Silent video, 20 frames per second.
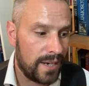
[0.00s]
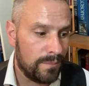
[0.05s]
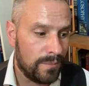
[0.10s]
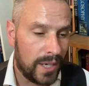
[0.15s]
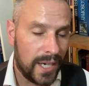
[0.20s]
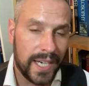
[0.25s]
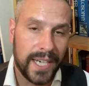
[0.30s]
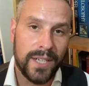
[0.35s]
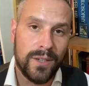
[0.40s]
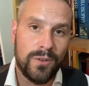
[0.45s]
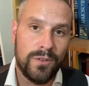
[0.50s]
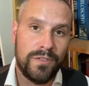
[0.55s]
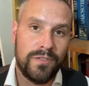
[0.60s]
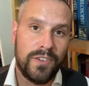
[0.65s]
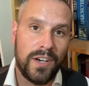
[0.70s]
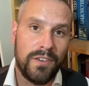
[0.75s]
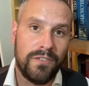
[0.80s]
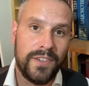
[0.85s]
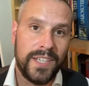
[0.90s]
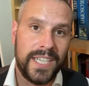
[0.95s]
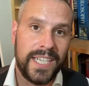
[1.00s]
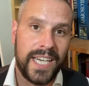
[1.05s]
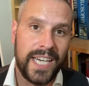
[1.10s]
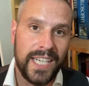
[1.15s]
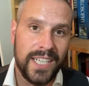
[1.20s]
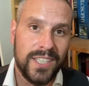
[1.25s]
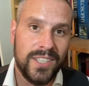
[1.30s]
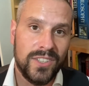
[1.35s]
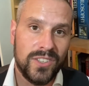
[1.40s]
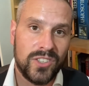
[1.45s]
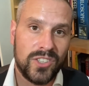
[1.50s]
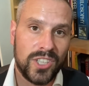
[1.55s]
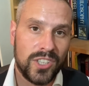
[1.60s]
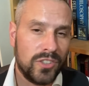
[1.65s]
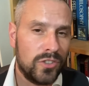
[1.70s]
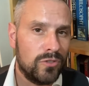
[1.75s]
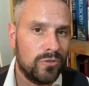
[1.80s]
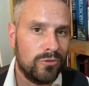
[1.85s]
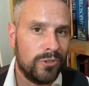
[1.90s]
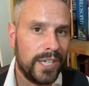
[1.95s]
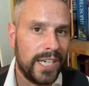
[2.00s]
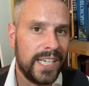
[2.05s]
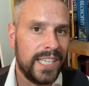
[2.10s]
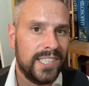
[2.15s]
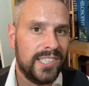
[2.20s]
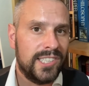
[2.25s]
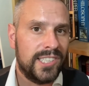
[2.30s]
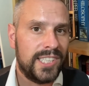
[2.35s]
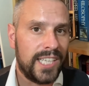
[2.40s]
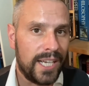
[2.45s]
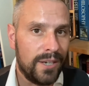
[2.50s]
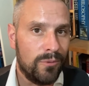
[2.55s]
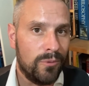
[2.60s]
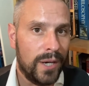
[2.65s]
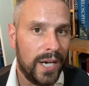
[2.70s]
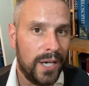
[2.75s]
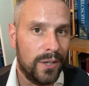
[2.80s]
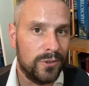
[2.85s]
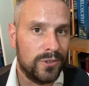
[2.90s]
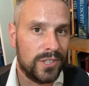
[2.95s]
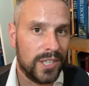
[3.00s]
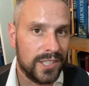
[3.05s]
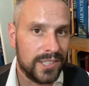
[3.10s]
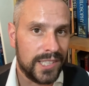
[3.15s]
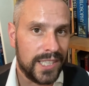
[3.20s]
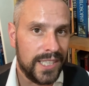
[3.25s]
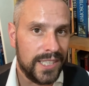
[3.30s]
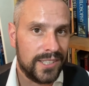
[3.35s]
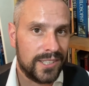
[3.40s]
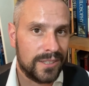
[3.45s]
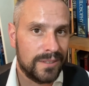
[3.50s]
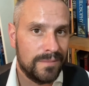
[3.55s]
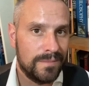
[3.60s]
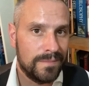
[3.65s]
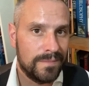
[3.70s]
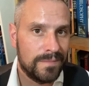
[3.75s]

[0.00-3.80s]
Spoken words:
my little fluffy kittens, doesn't really sit well, does it?